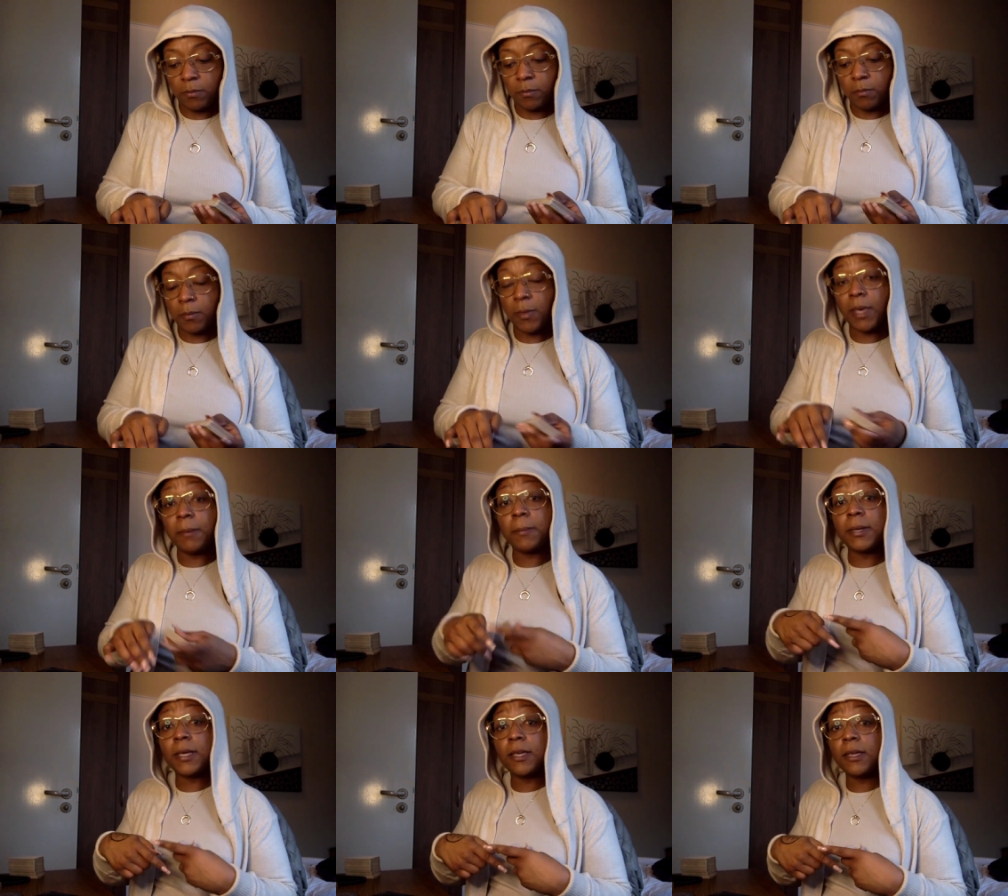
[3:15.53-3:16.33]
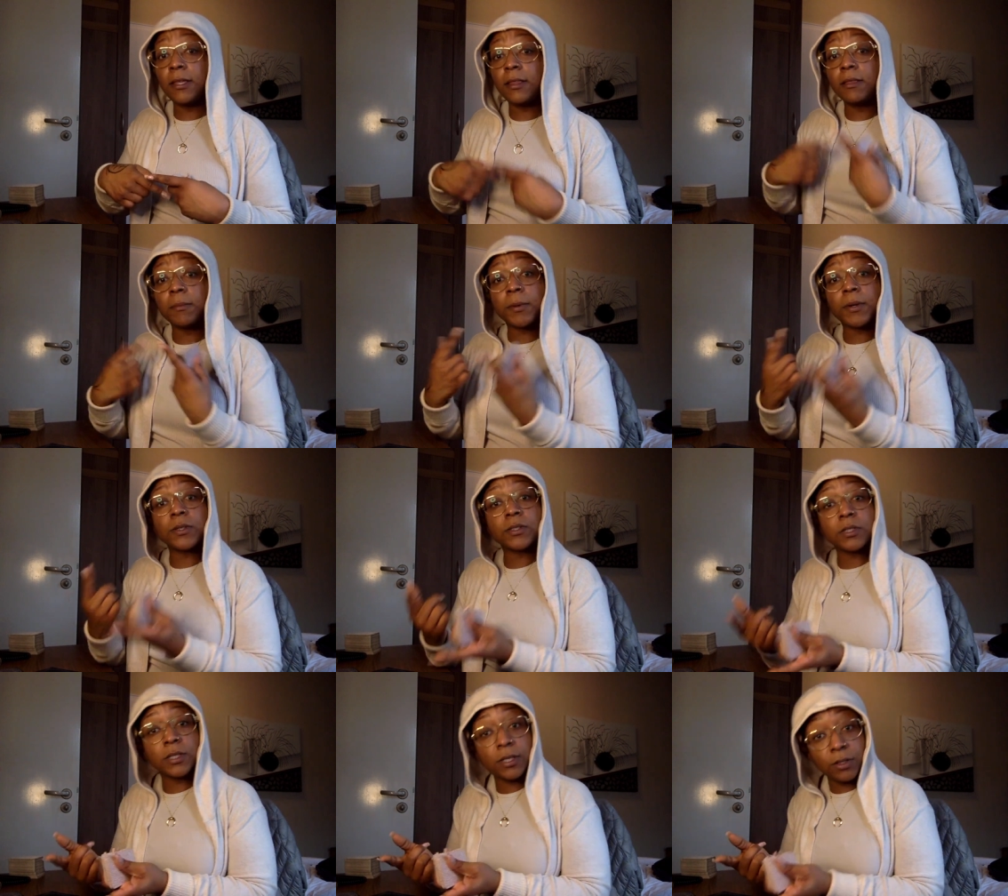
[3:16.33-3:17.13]
Maybe the
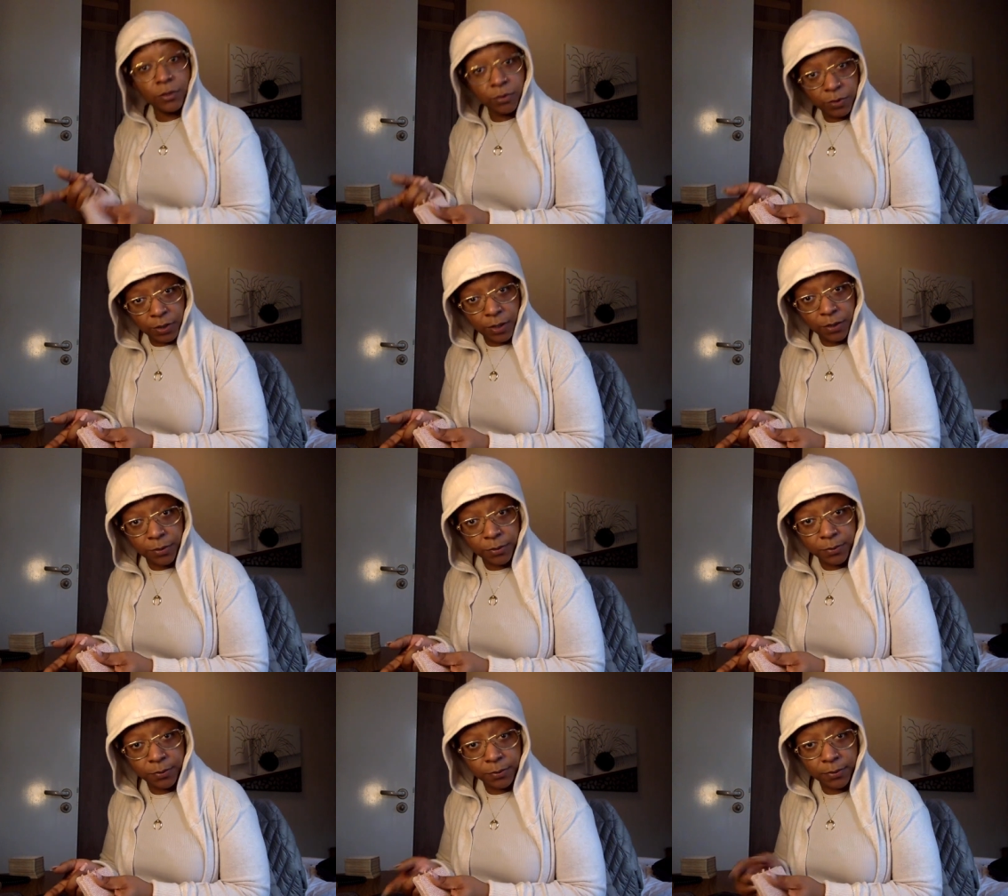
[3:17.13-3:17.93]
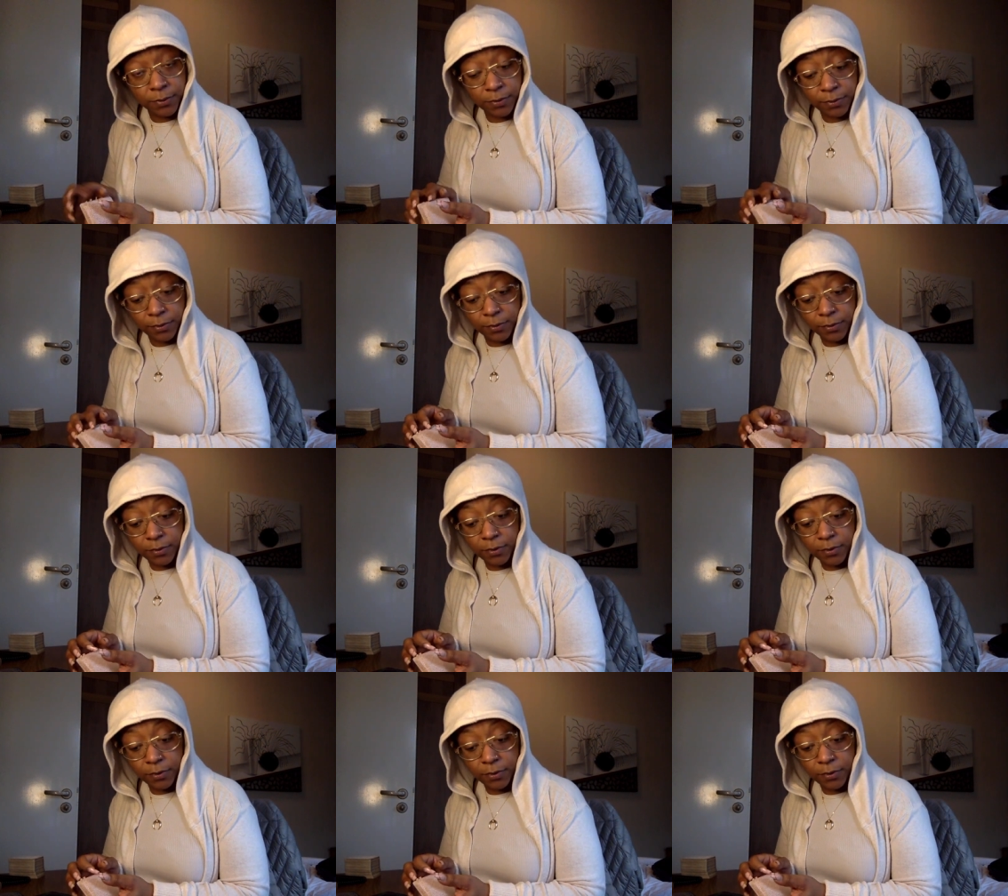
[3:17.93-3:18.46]
person that you chose.